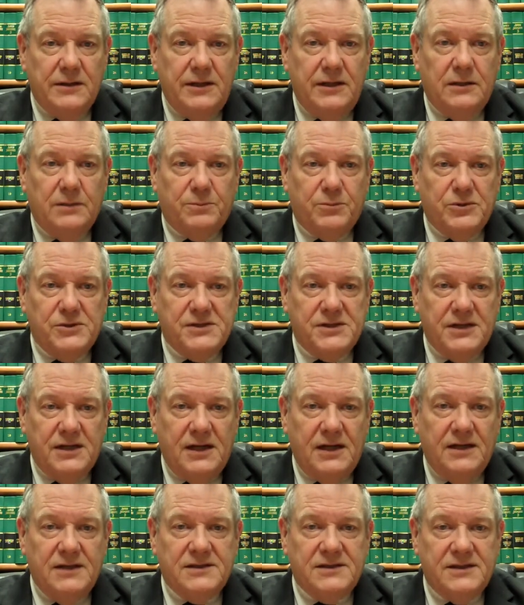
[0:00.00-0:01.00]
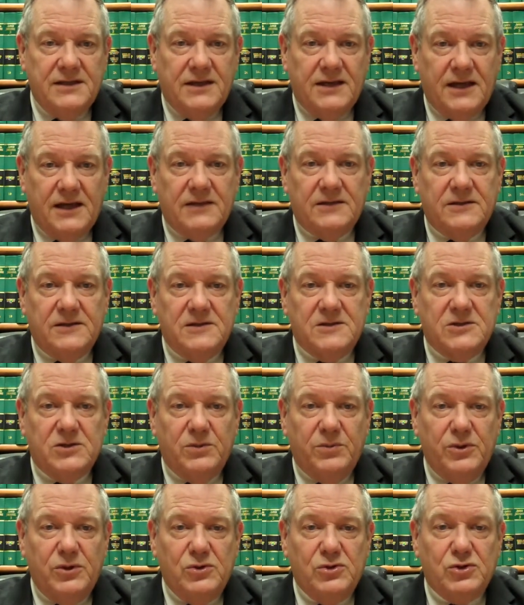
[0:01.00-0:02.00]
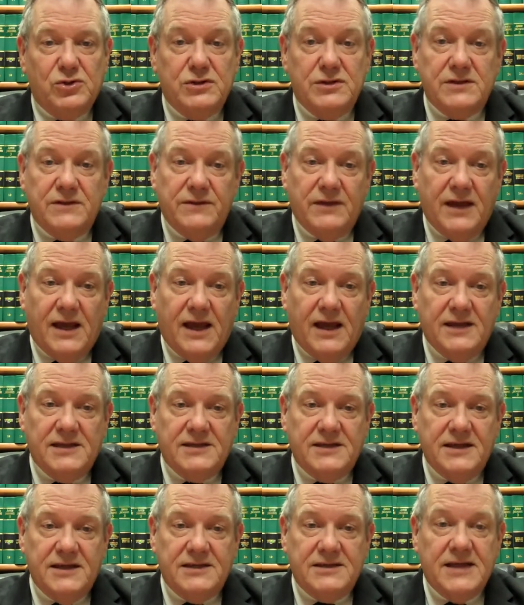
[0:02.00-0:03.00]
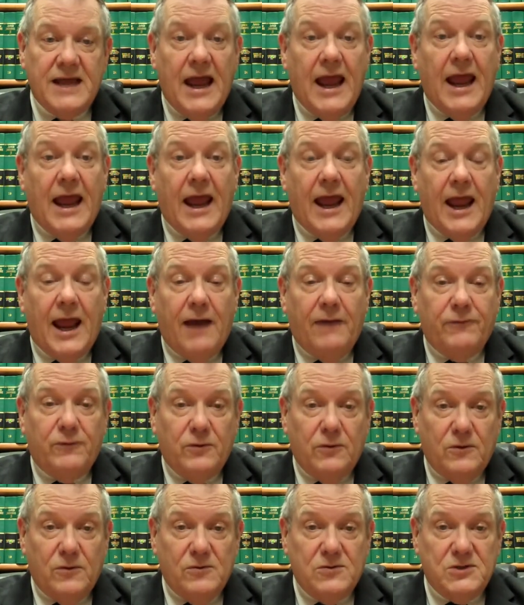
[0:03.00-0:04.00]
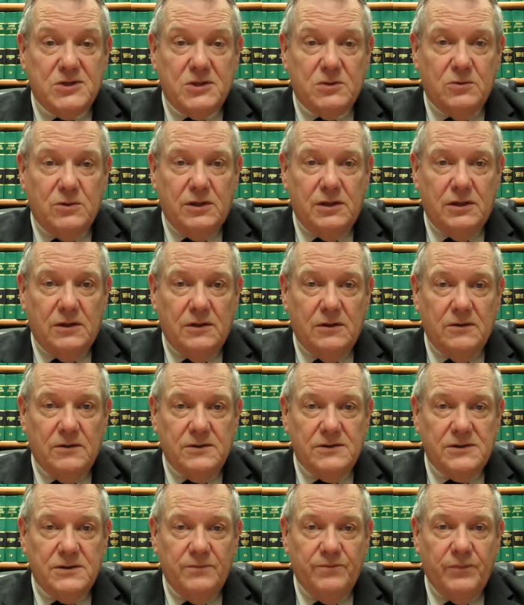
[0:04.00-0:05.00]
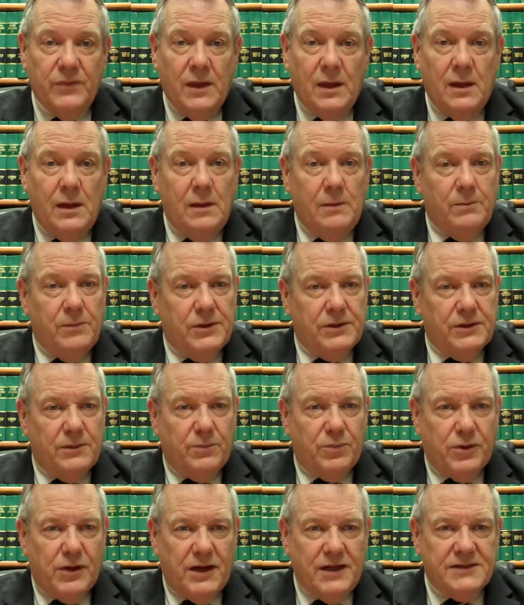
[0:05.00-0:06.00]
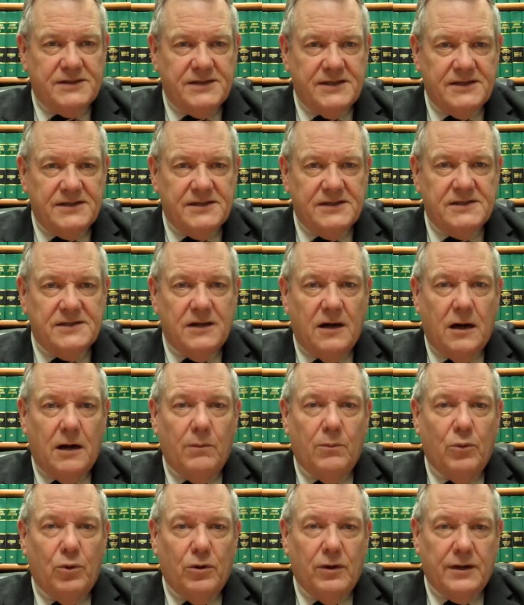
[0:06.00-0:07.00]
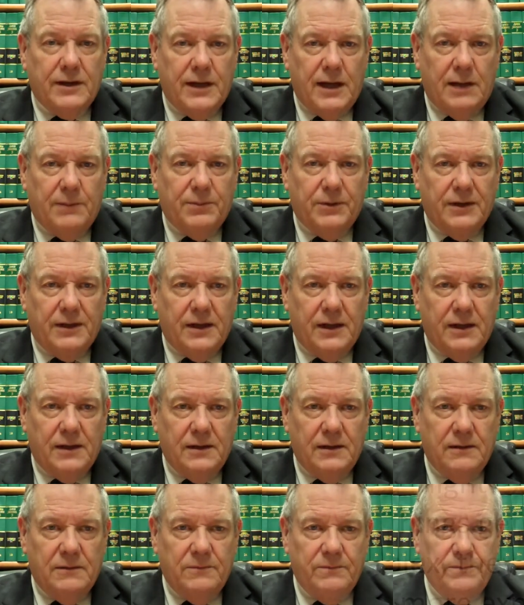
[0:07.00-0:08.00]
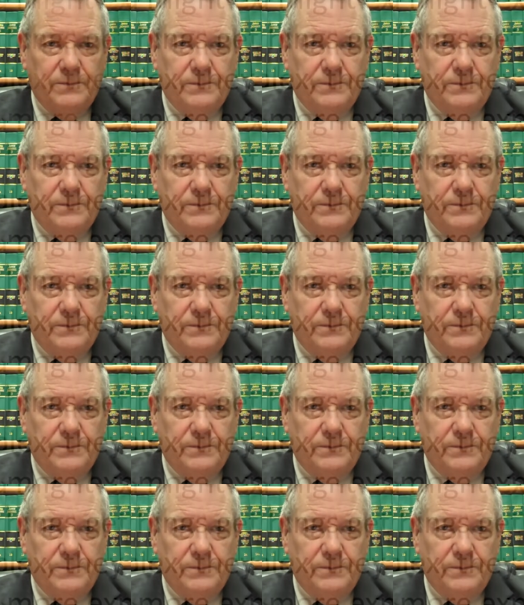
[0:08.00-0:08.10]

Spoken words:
legal proceedings to get distributions of the assets after those 3 years, but the processes are more complicated.